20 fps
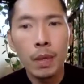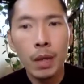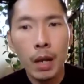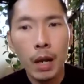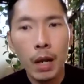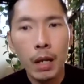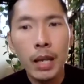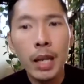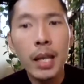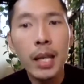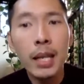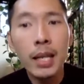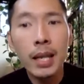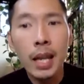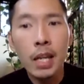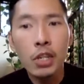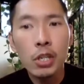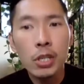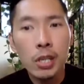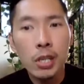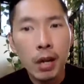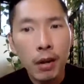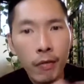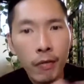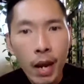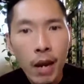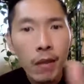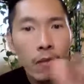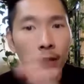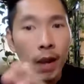delineations are
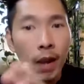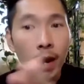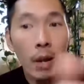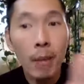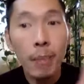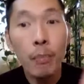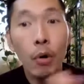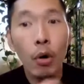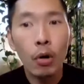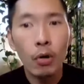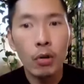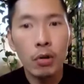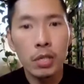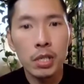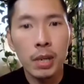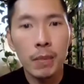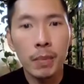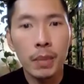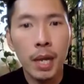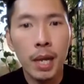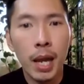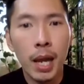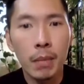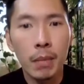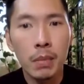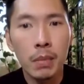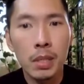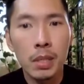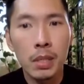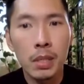very, very porous
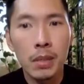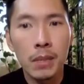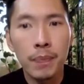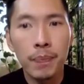sometimes.